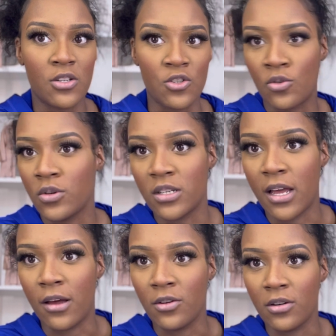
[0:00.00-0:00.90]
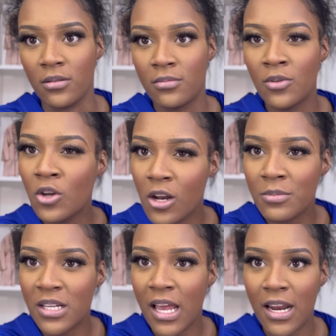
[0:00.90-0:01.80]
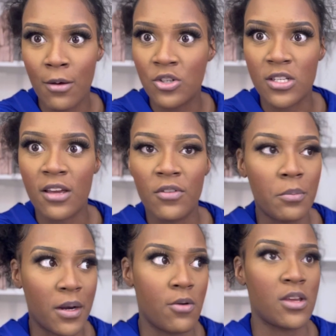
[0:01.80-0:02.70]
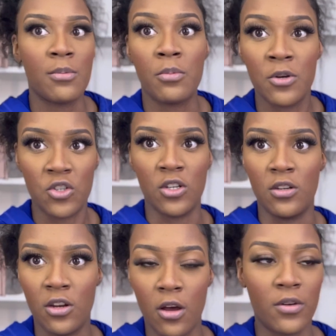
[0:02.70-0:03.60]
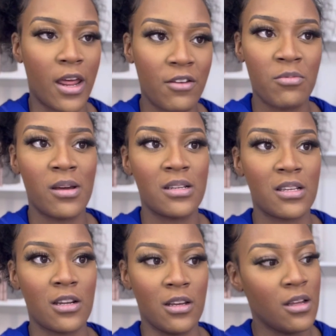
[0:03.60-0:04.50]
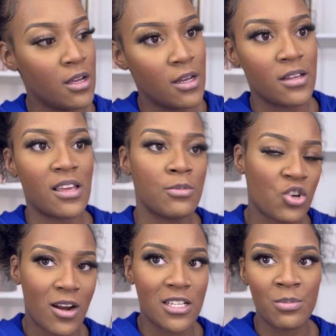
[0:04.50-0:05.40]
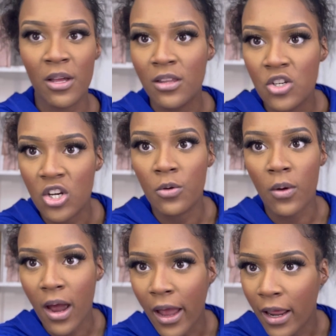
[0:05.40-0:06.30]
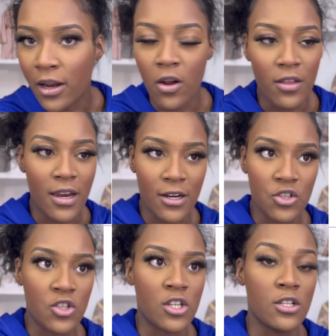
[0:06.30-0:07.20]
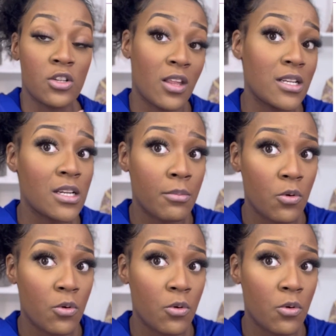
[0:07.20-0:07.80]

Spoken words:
store's down, or you know what I'm saying? I would just give up and I would keep it pushing. Not everybody's gonna keep trying to spell the shit right and all that extra shit. So that's number